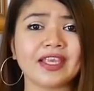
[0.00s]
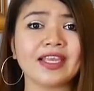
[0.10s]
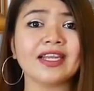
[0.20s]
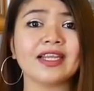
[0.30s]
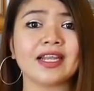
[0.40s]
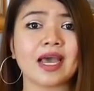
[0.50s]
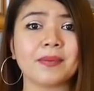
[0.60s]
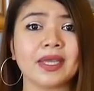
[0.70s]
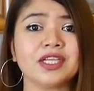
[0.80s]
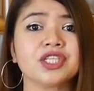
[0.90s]
kidney
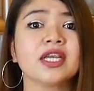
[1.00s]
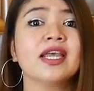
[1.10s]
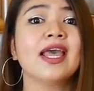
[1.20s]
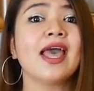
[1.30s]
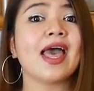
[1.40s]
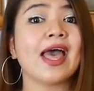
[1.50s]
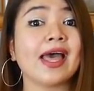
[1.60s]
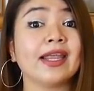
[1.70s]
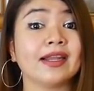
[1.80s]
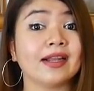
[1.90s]
damage,
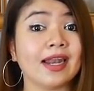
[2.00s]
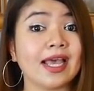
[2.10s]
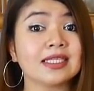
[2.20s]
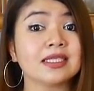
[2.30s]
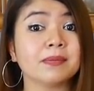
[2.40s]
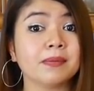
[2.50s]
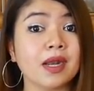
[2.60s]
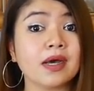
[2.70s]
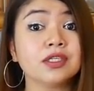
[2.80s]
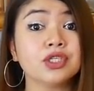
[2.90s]
and less
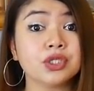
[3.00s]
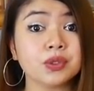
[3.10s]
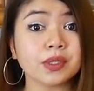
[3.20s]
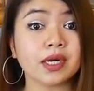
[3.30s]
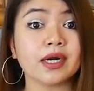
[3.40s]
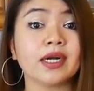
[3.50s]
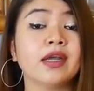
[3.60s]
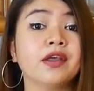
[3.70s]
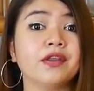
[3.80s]
blood sugar,